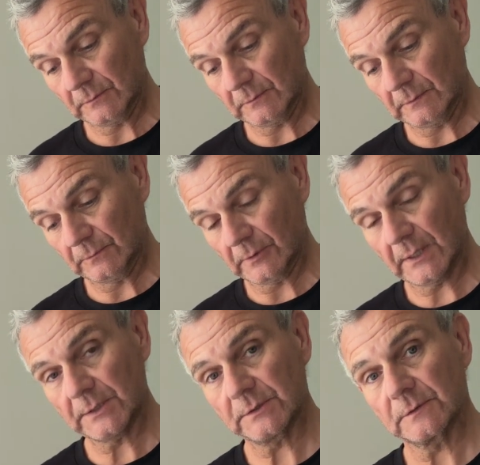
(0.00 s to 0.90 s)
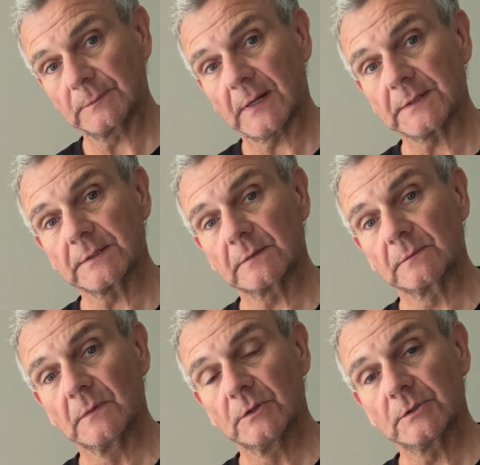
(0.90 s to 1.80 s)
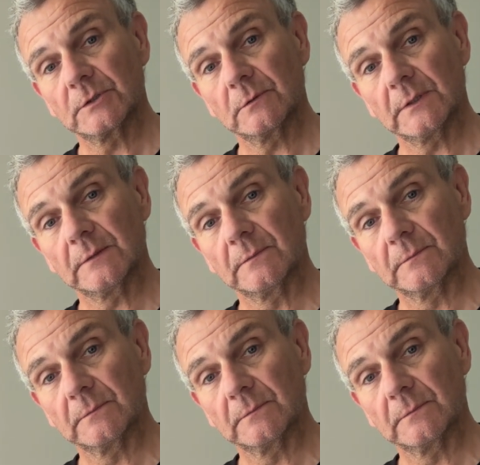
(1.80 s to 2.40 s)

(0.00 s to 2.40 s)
in relation to passing, shooting,